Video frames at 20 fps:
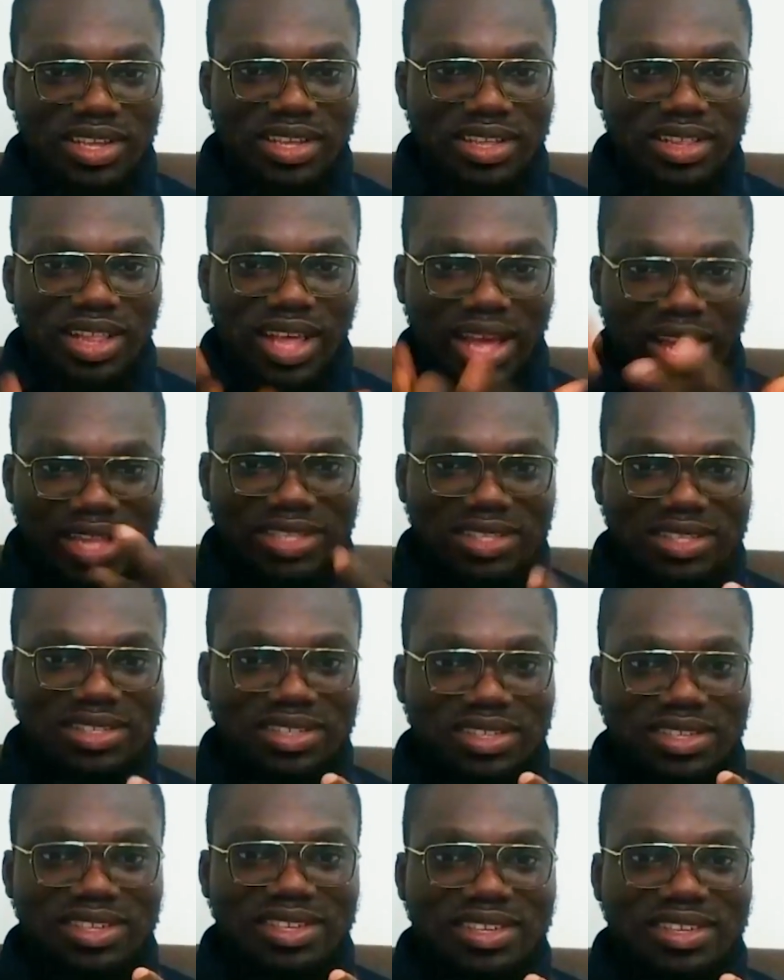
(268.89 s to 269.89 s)
that
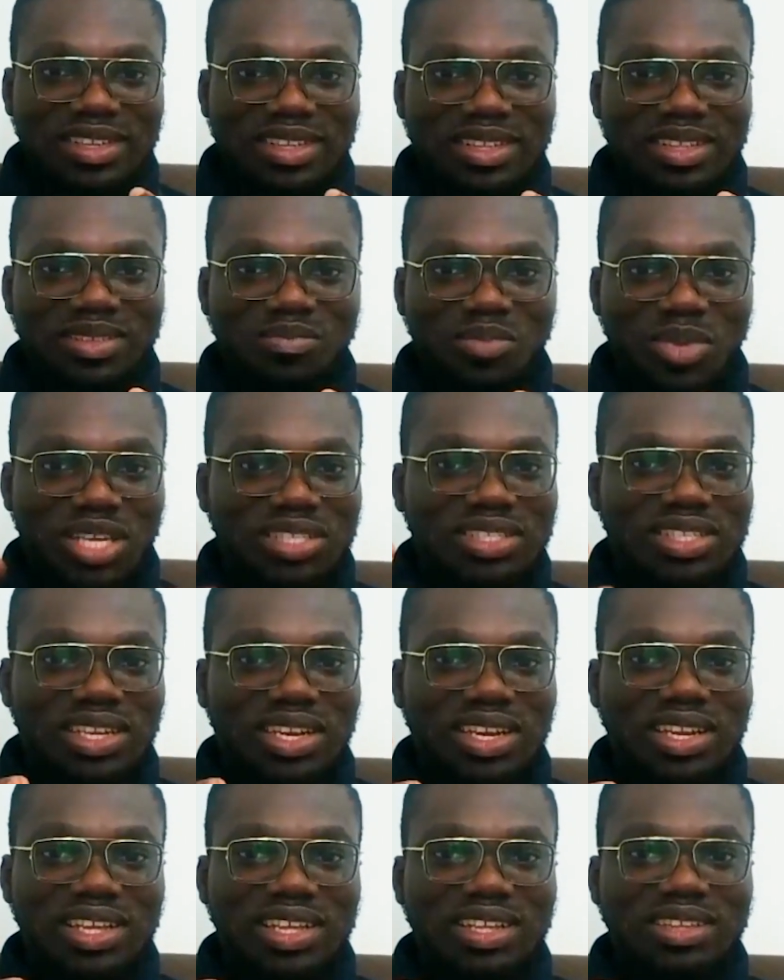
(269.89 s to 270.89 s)

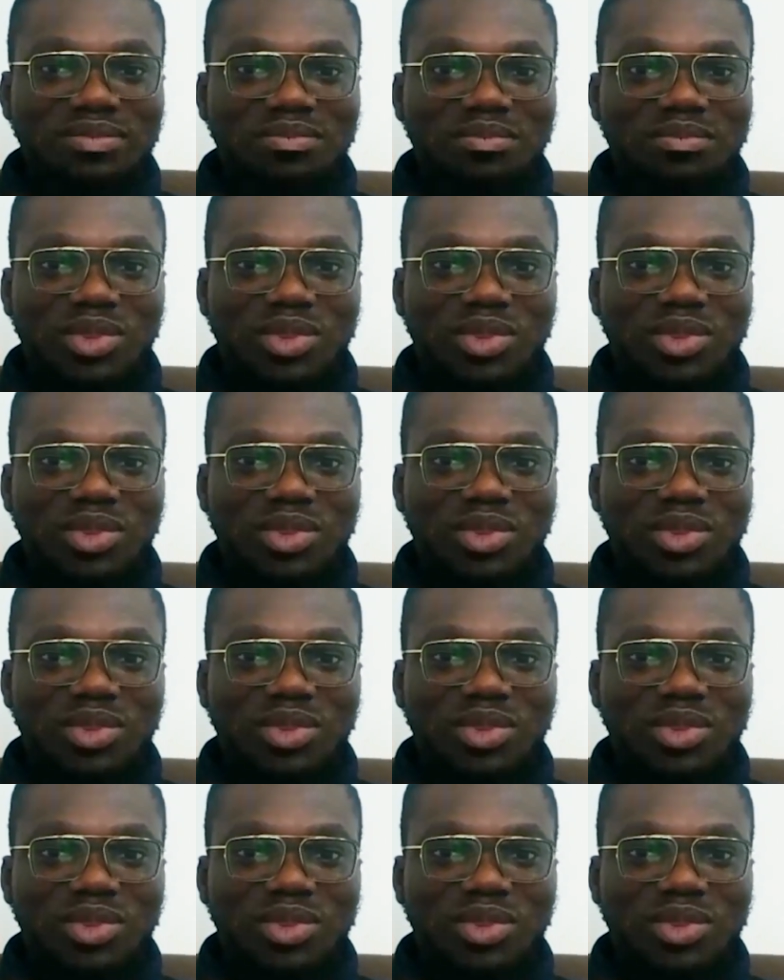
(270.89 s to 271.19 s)
basically